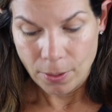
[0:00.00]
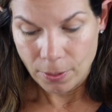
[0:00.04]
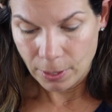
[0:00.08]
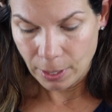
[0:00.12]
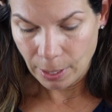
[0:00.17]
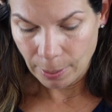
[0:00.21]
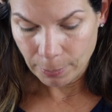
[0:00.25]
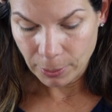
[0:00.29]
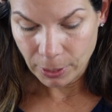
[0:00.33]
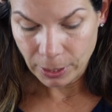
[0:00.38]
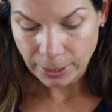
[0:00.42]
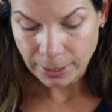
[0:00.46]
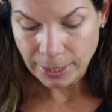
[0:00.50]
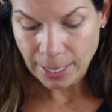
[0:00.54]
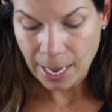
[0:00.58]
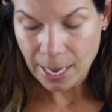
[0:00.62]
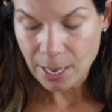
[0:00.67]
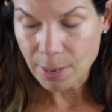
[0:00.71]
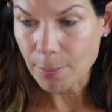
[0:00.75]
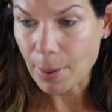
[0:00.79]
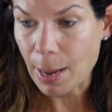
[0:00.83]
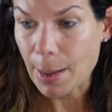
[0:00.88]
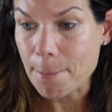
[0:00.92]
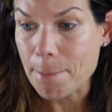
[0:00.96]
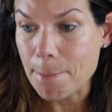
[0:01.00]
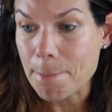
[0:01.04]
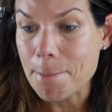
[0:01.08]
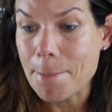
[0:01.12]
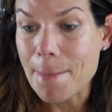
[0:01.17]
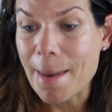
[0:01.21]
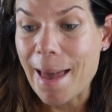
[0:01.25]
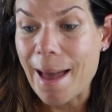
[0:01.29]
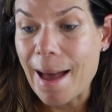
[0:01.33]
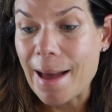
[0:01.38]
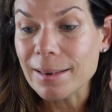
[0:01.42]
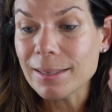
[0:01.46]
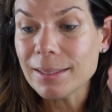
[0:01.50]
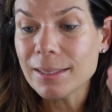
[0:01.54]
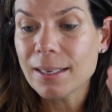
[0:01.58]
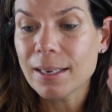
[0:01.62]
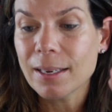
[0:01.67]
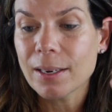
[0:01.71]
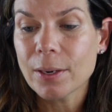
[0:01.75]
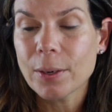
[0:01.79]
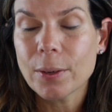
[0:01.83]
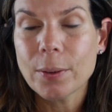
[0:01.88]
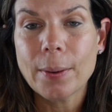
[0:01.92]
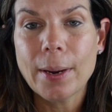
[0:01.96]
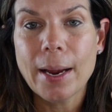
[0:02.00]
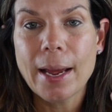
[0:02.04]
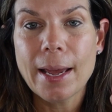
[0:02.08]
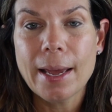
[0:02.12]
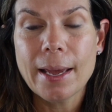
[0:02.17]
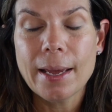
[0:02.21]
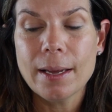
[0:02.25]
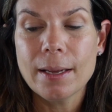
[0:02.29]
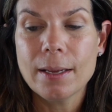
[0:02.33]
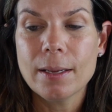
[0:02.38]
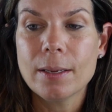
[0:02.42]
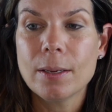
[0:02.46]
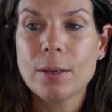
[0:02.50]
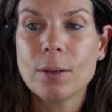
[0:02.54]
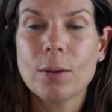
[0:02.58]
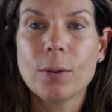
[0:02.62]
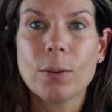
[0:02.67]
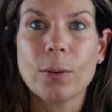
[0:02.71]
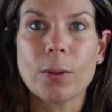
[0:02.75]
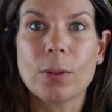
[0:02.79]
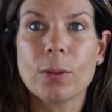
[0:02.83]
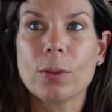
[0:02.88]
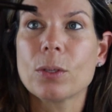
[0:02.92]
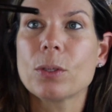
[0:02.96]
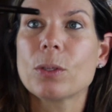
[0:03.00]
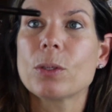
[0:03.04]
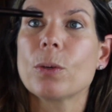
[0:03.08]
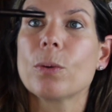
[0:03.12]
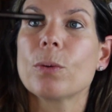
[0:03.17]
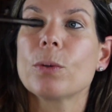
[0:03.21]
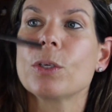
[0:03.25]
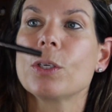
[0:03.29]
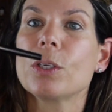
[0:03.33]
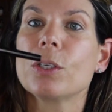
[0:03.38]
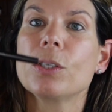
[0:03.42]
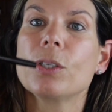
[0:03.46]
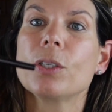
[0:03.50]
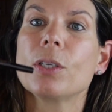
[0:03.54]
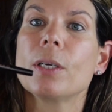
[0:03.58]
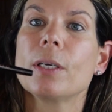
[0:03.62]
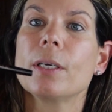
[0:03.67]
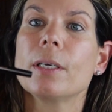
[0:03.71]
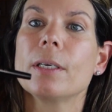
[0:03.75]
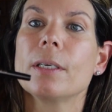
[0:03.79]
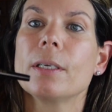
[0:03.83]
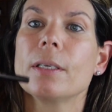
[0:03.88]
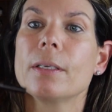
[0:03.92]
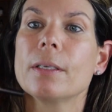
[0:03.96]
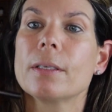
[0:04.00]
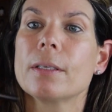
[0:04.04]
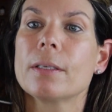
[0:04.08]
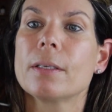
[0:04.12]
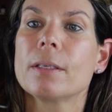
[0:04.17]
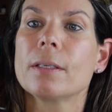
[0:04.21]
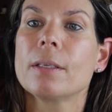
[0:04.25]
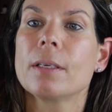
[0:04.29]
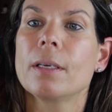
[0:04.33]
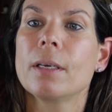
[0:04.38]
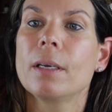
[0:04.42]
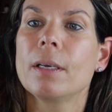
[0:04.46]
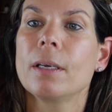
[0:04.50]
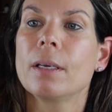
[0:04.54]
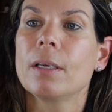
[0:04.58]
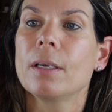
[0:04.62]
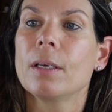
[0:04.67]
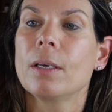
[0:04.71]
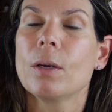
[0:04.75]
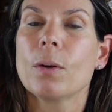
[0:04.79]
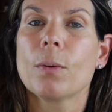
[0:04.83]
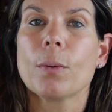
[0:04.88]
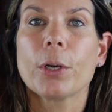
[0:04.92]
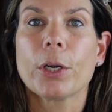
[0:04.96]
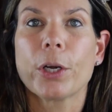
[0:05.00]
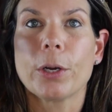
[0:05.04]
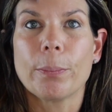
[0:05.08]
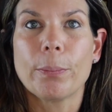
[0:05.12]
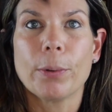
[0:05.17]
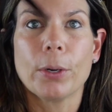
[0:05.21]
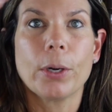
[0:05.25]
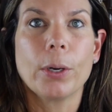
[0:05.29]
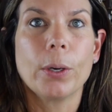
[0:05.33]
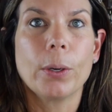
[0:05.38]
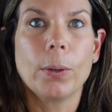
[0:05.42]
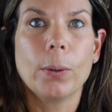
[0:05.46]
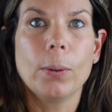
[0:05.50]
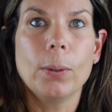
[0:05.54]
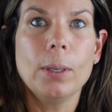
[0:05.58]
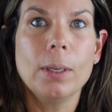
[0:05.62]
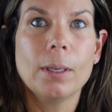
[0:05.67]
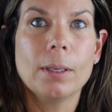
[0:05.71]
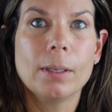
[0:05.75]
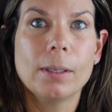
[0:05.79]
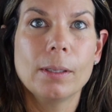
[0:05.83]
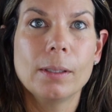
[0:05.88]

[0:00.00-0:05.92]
Then I'm gonna take my matte gray with Sonia G's Worker Pro,